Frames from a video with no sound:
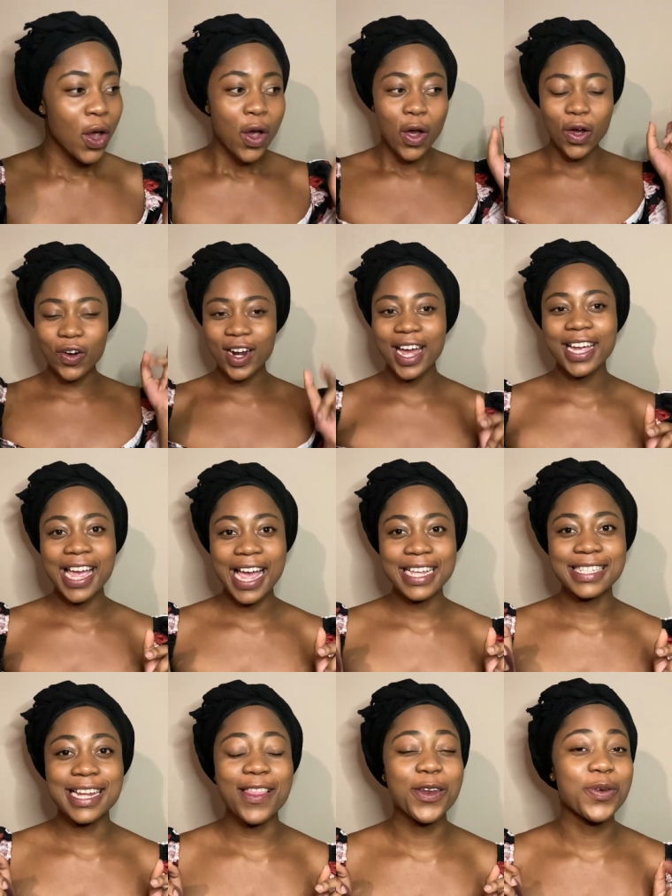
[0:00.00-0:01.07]
Alright guys,
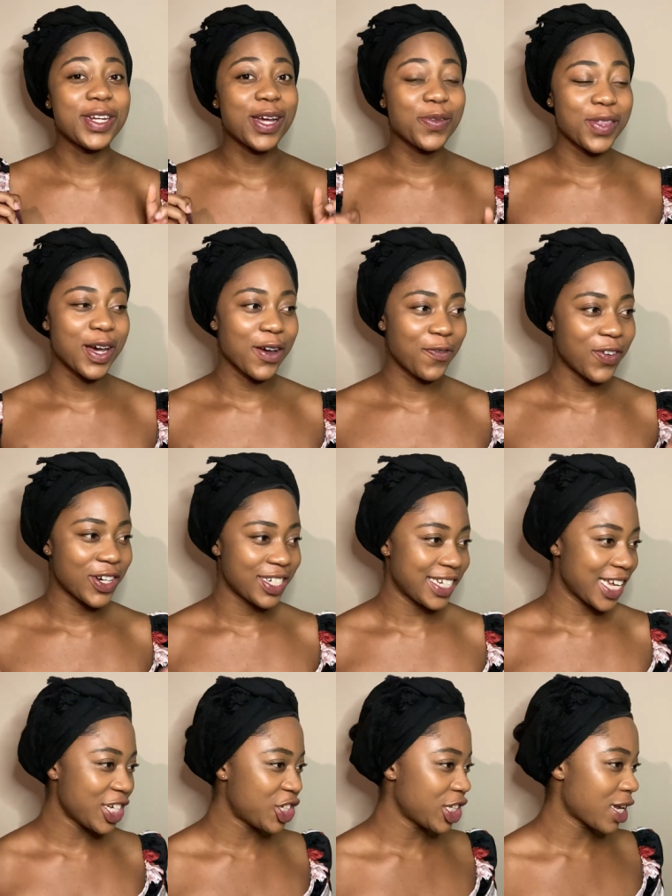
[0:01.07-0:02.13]
now that we're done with our
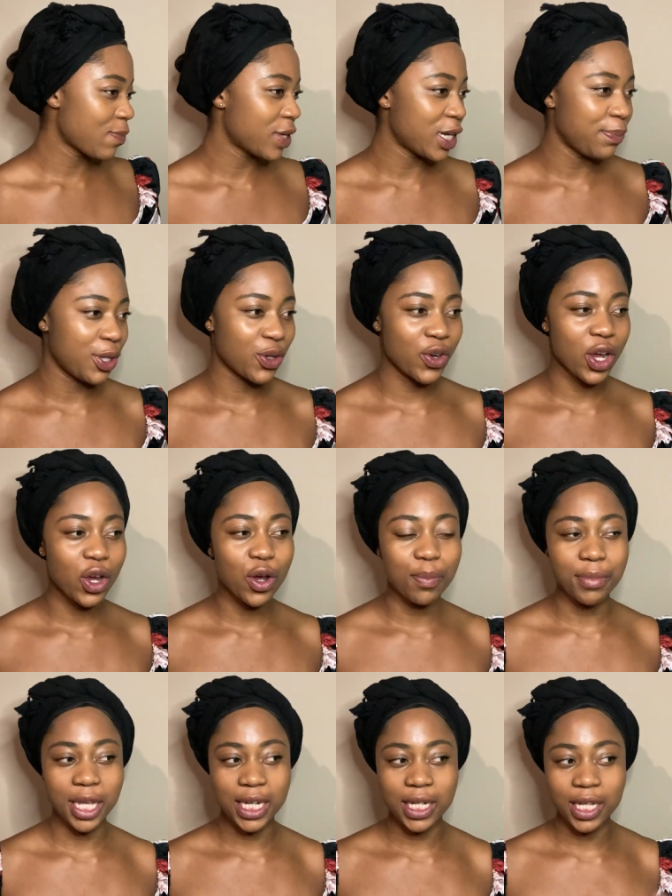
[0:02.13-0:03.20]
foundation, I'm going to be
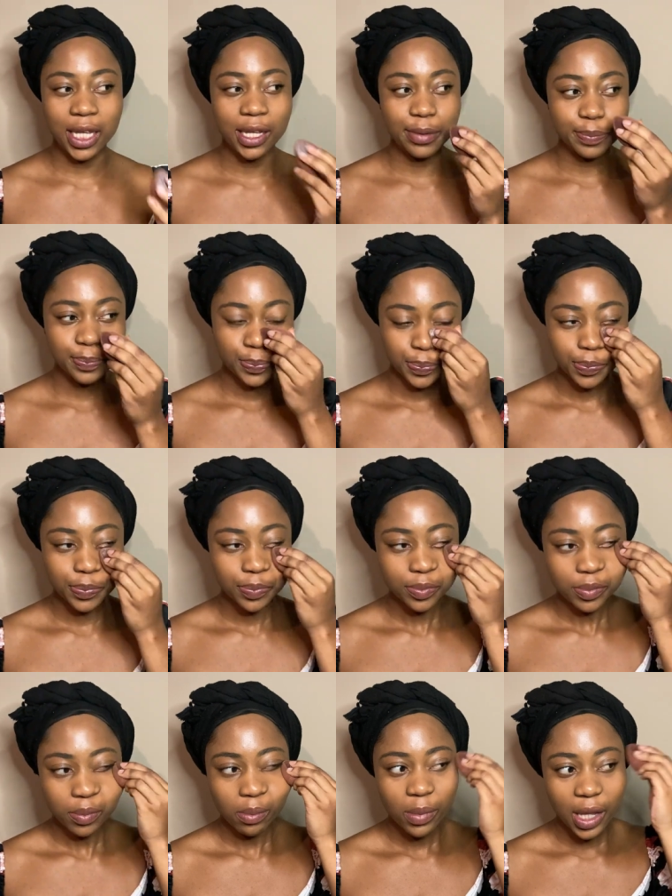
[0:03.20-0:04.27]
recommending
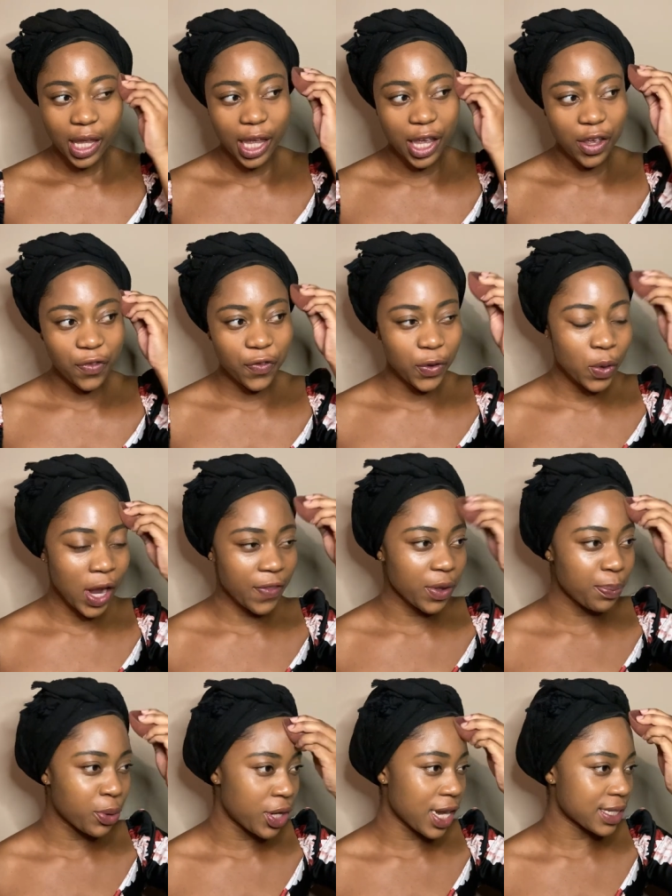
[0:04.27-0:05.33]
a few other
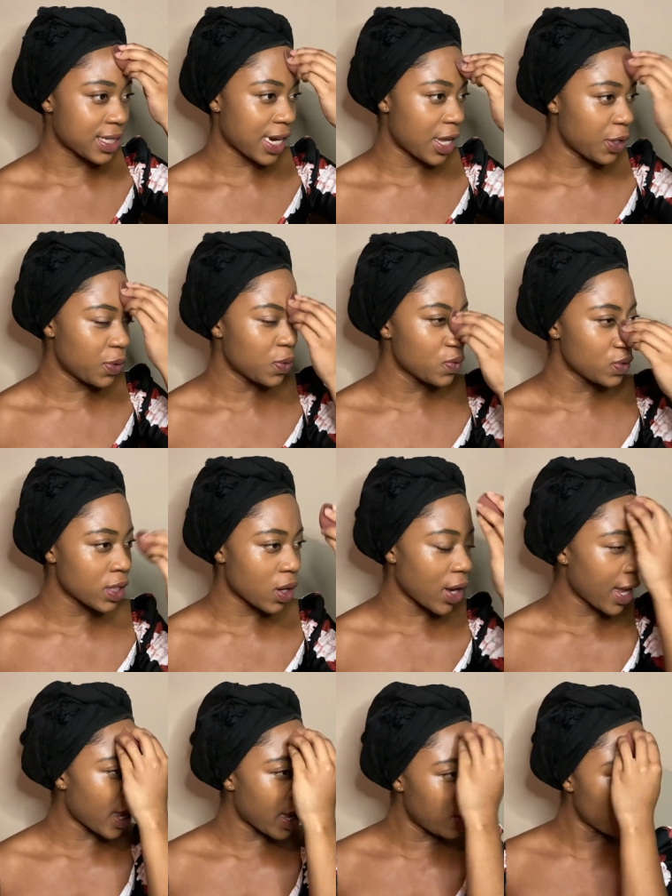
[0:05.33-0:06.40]
products that I use,
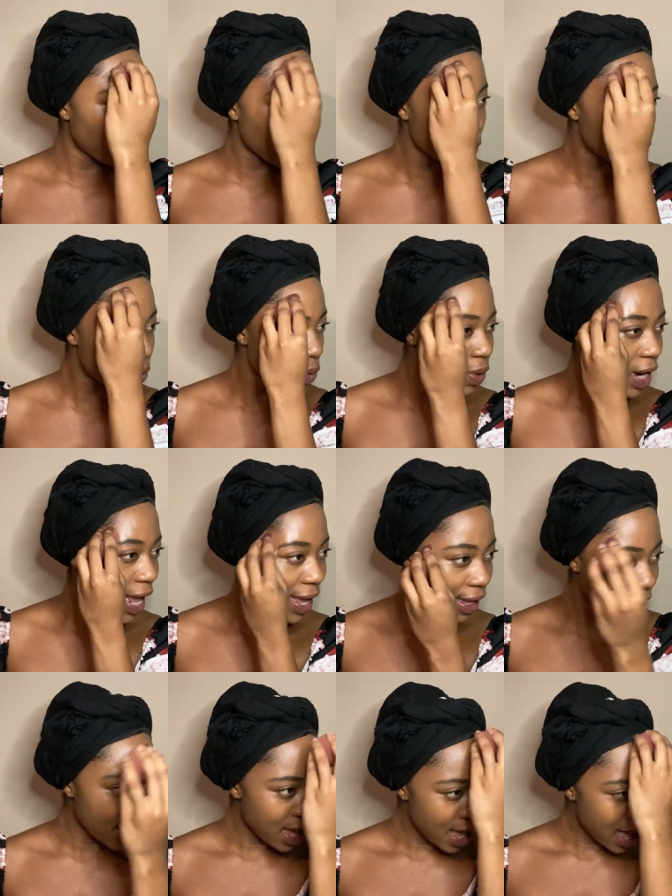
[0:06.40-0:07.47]
and also
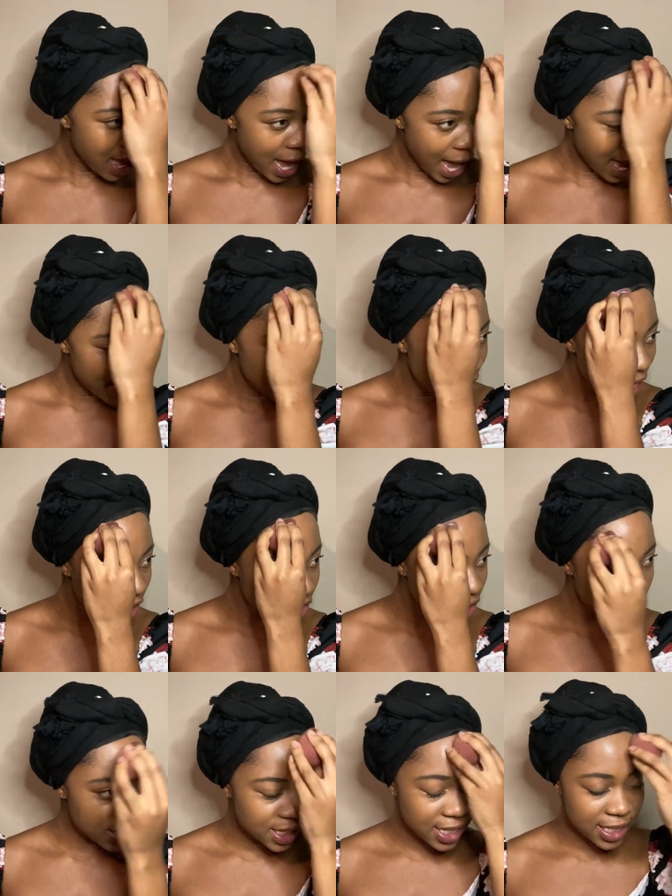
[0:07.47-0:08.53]
like
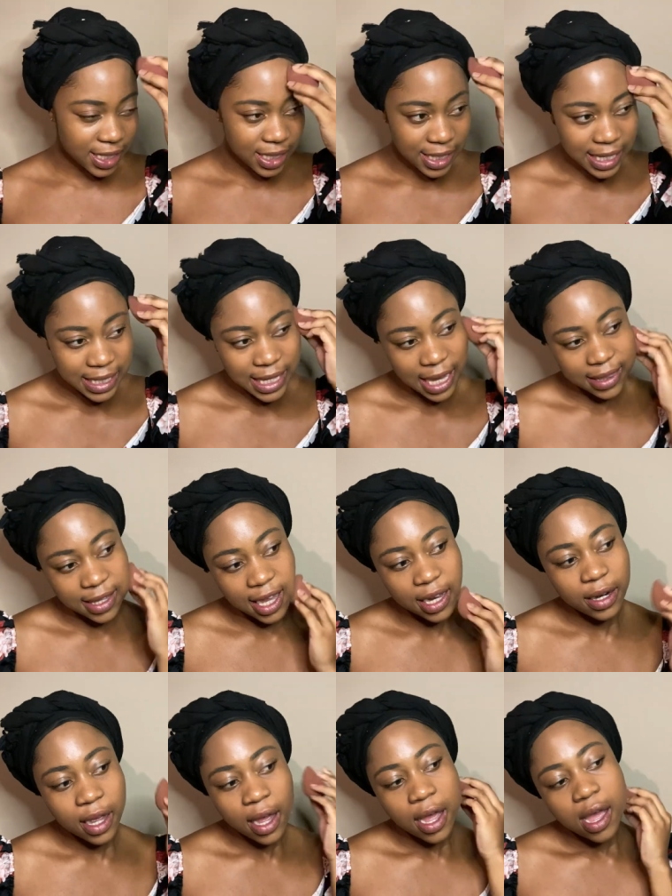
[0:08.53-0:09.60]
eyelashes and things like
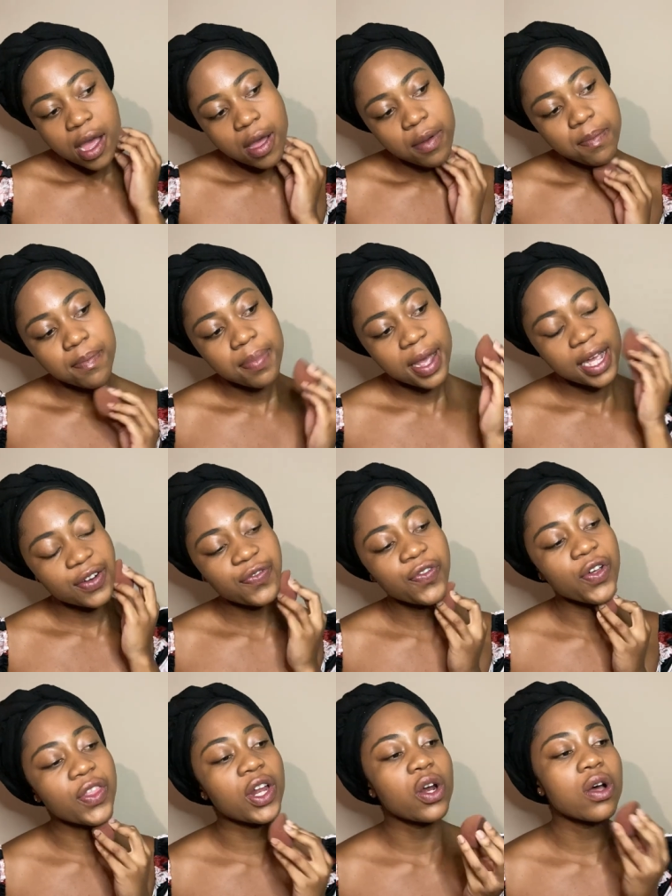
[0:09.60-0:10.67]
that. But for
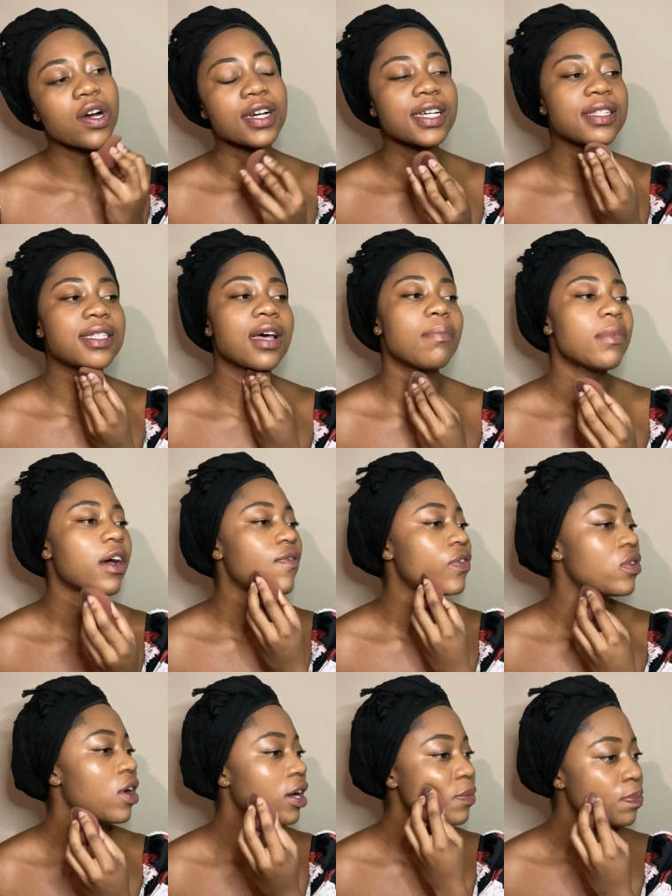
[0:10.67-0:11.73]
the longest time I've
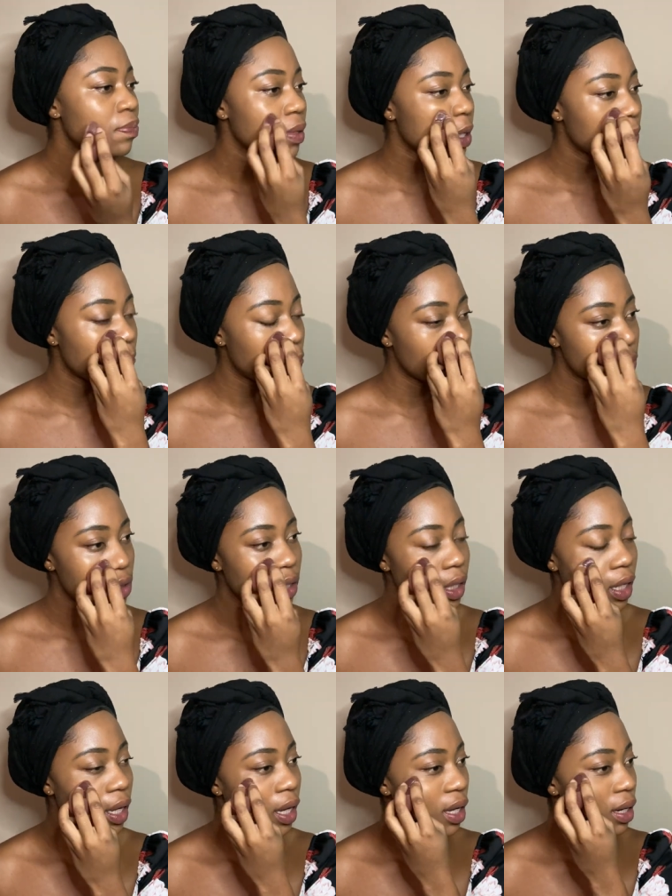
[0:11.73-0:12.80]
not been putting
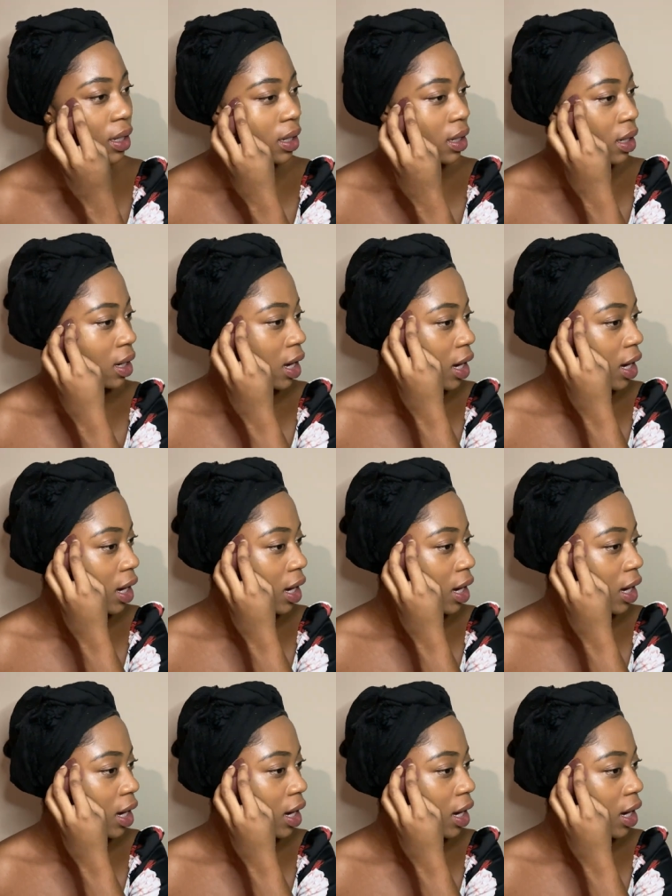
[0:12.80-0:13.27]
in